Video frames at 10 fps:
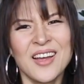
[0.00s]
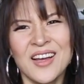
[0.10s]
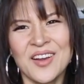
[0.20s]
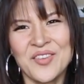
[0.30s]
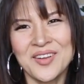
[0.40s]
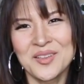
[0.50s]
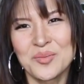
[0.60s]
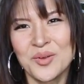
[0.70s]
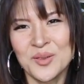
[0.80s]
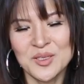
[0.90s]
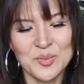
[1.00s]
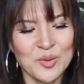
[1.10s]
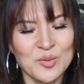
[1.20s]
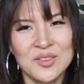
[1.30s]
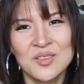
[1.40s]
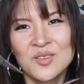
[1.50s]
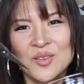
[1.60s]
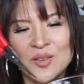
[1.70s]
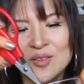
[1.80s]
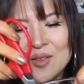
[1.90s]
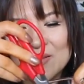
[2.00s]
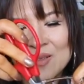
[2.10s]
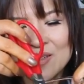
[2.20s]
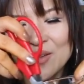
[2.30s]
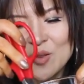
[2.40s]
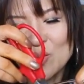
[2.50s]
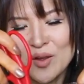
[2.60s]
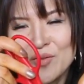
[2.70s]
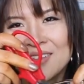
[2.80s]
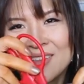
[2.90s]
I forgot to bring a spoon to stir, so I'm just gonna use my